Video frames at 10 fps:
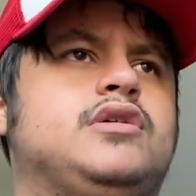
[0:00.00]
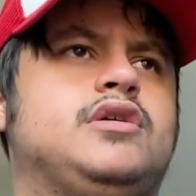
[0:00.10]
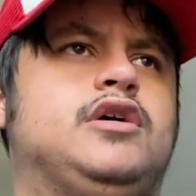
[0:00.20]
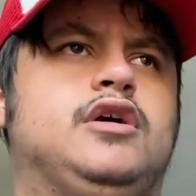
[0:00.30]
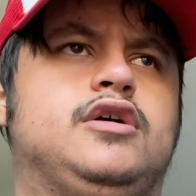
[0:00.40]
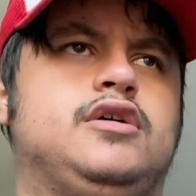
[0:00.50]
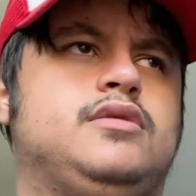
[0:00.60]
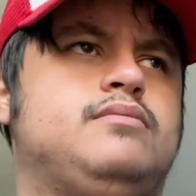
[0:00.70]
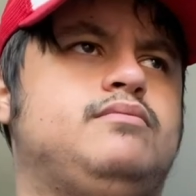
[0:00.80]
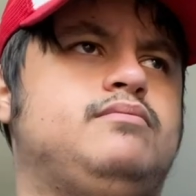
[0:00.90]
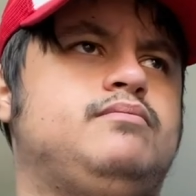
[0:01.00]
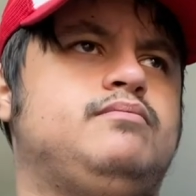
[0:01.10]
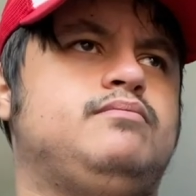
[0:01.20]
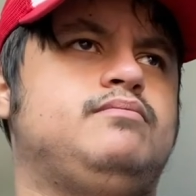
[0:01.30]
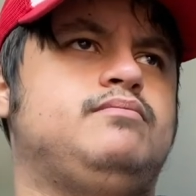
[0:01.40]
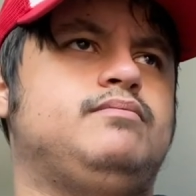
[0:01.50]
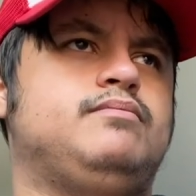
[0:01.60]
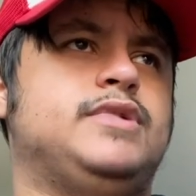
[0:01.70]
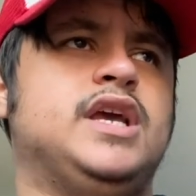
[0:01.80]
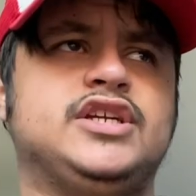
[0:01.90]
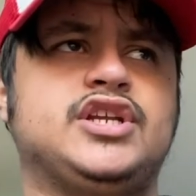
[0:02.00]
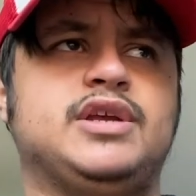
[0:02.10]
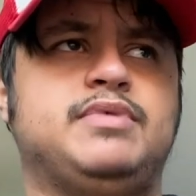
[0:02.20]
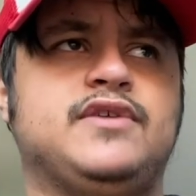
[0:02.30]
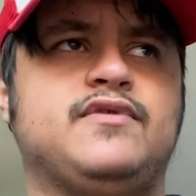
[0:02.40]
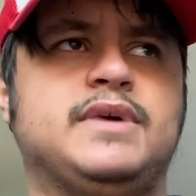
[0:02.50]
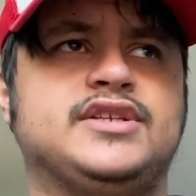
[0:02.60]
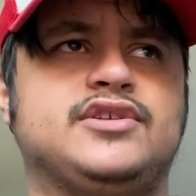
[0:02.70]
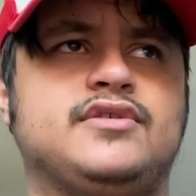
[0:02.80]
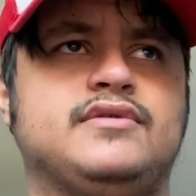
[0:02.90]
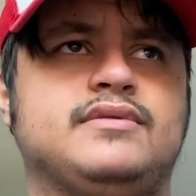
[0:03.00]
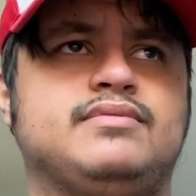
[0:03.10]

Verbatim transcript: Uh, he actually appeared for Mexico